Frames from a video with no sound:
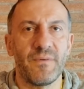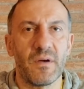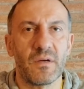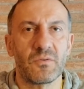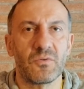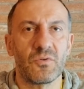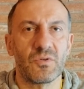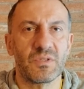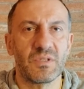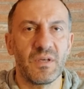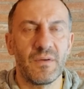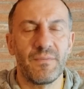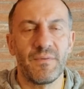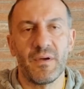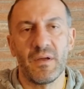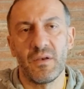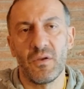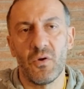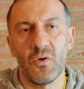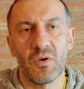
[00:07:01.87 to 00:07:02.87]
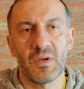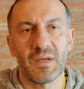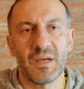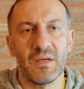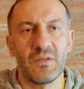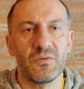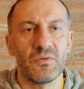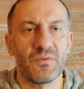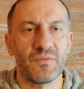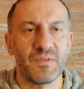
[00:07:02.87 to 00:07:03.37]
factors, define all
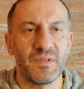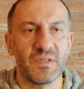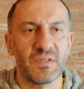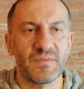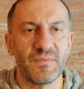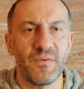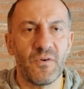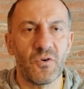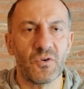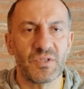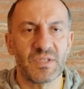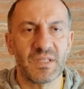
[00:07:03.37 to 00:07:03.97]
kind of these 4